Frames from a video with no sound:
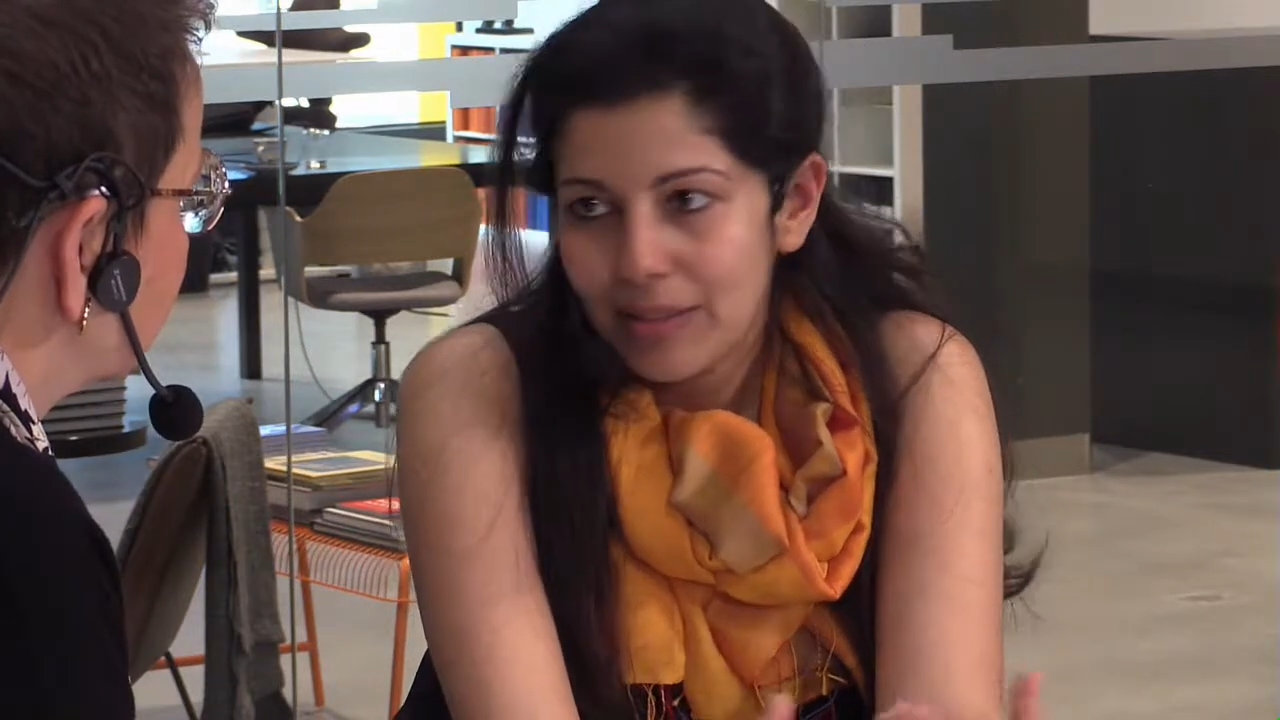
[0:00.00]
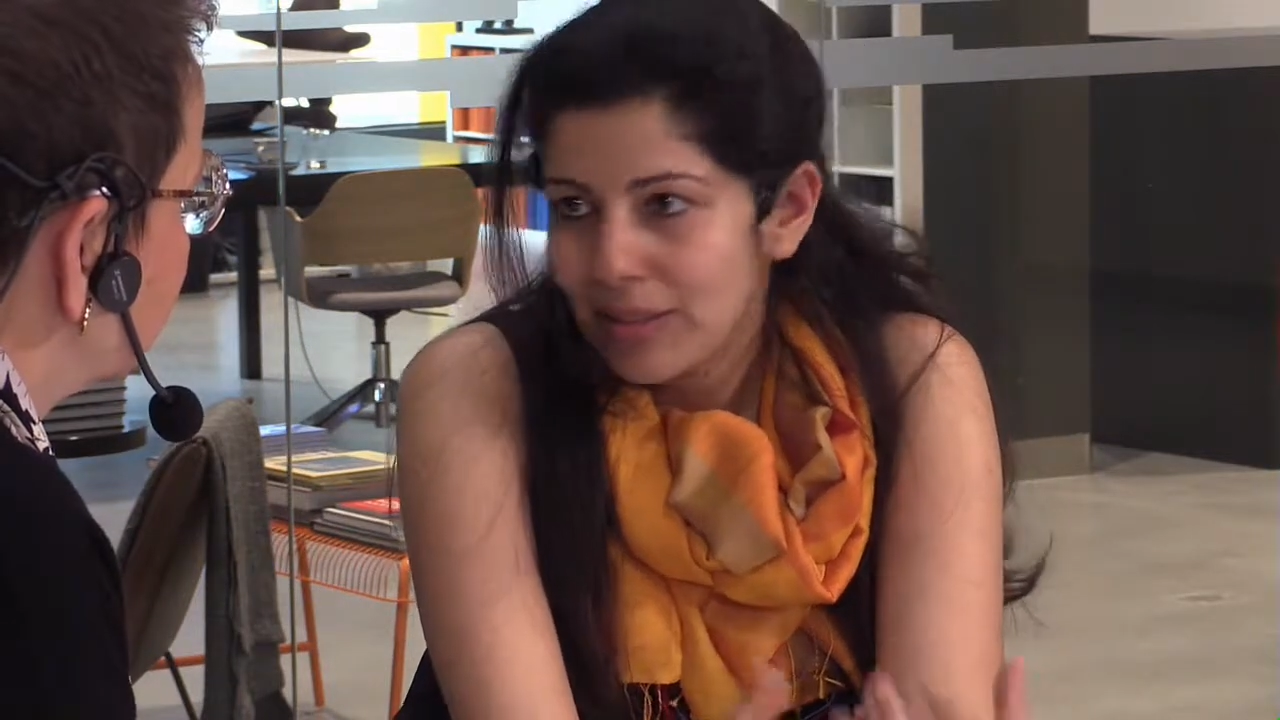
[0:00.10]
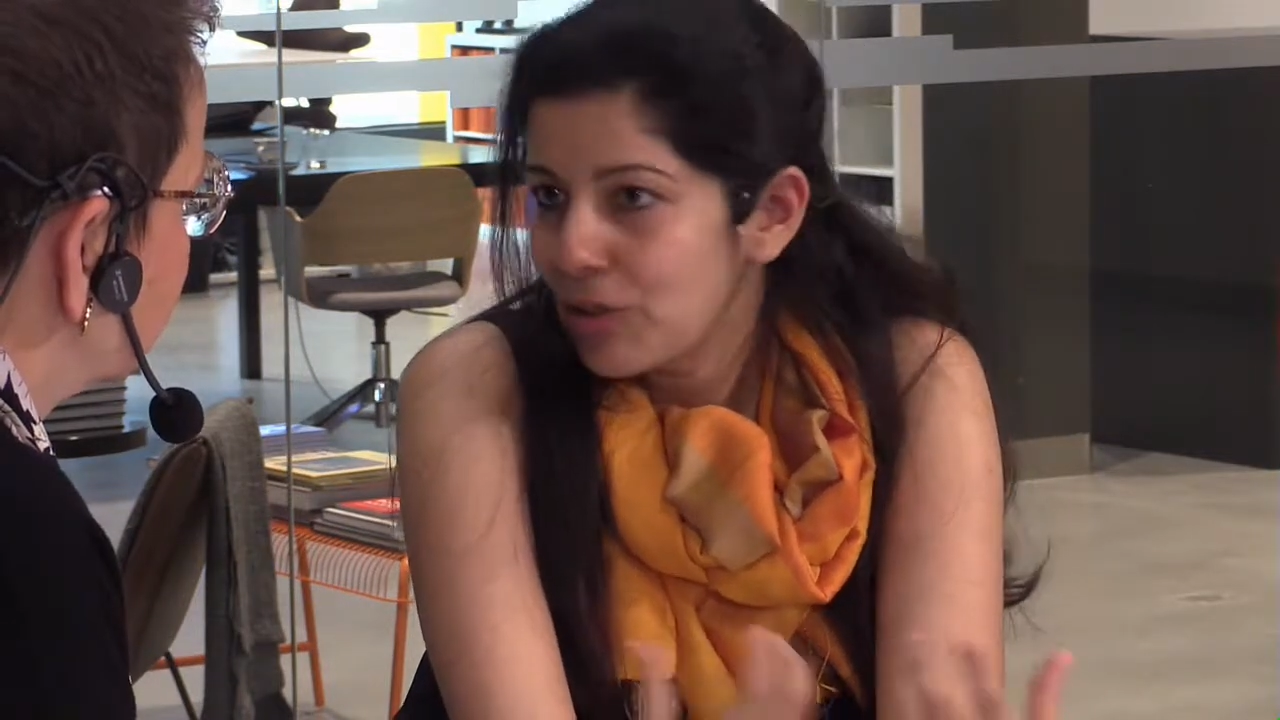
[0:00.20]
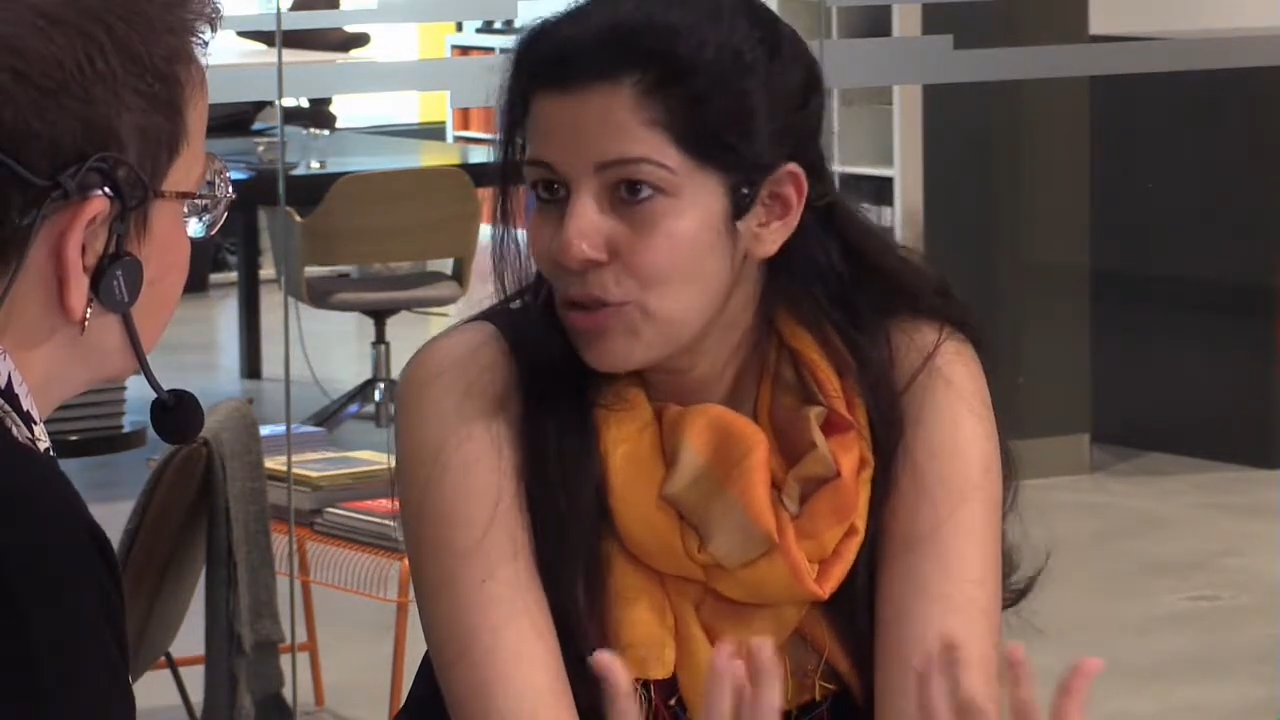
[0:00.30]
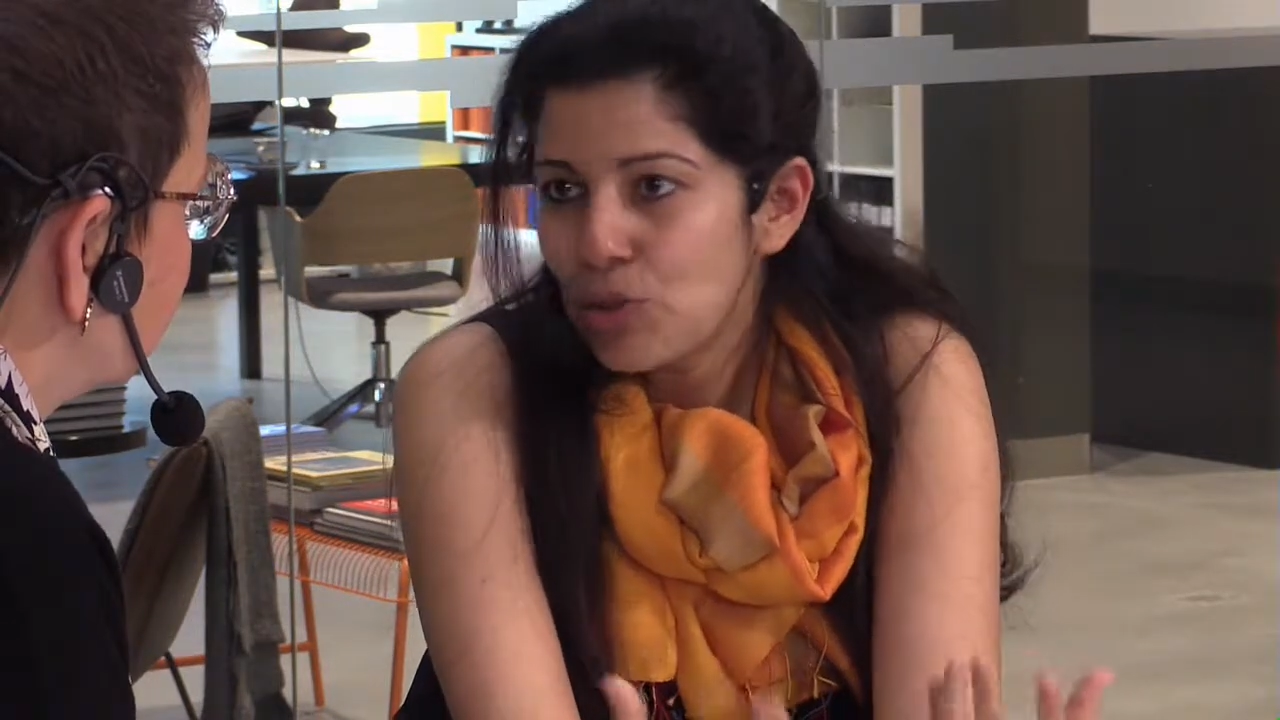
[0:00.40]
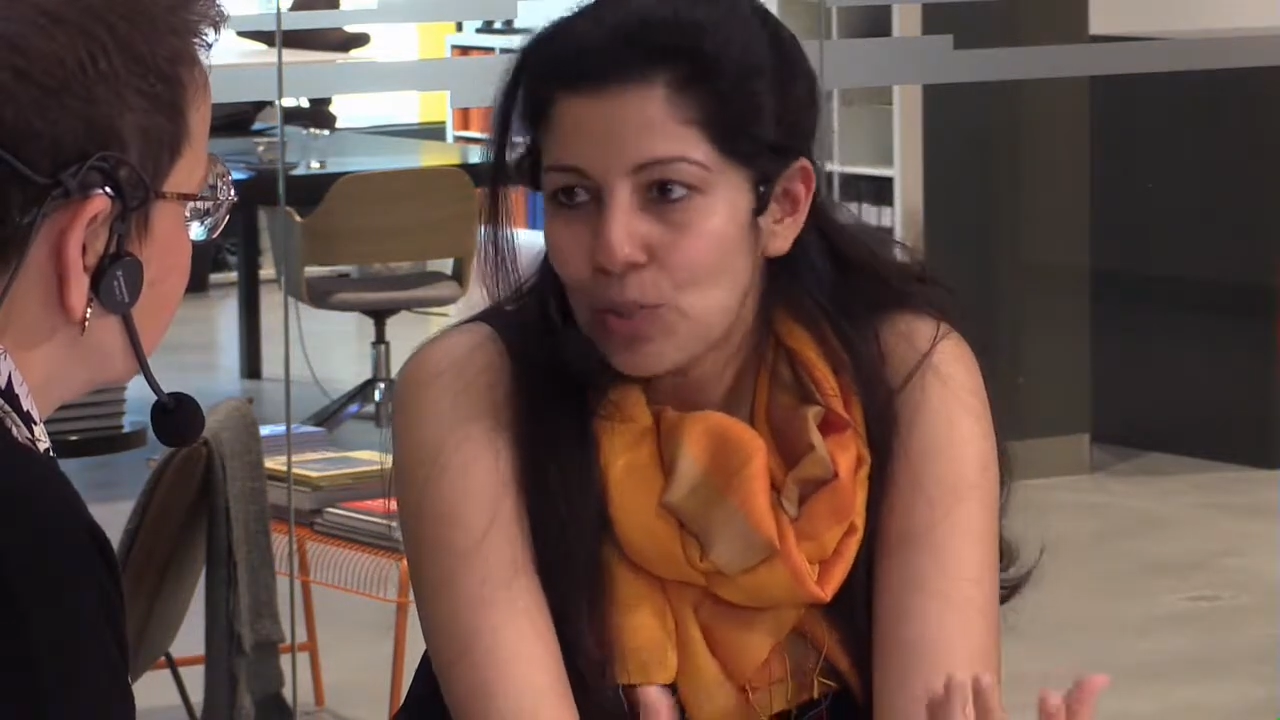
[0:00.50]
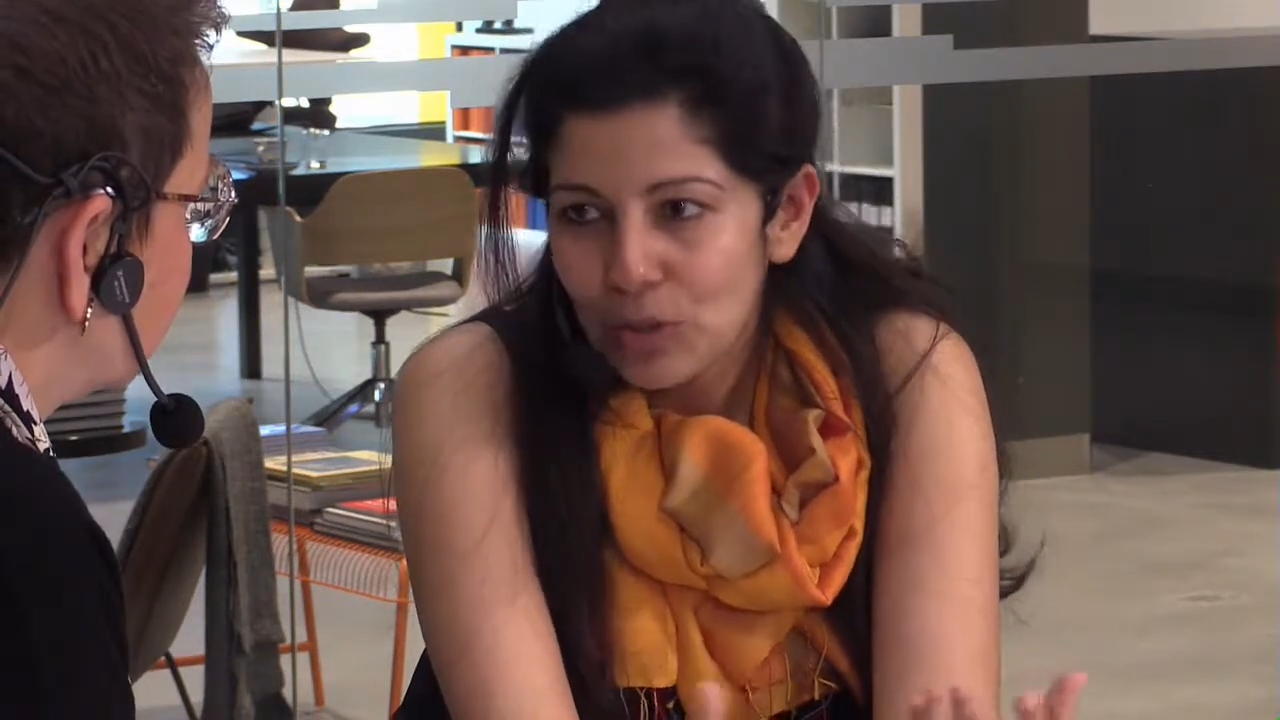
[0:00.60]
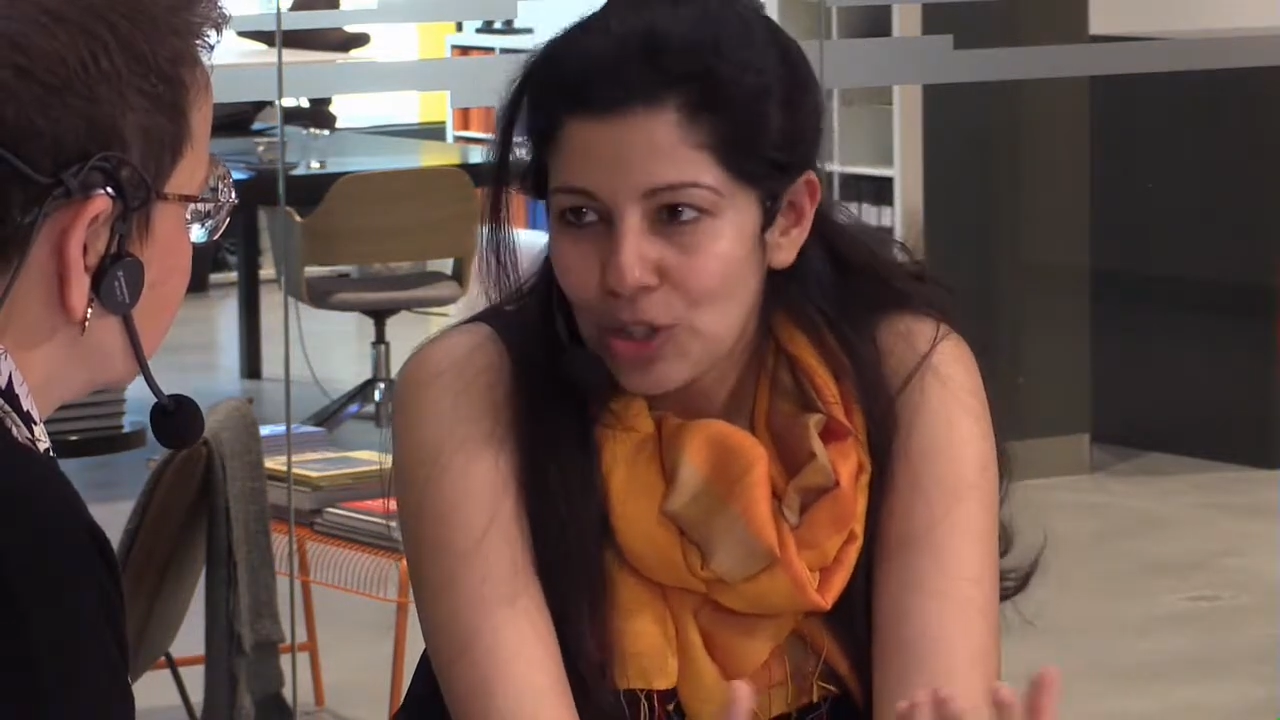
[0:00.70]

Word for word: the usual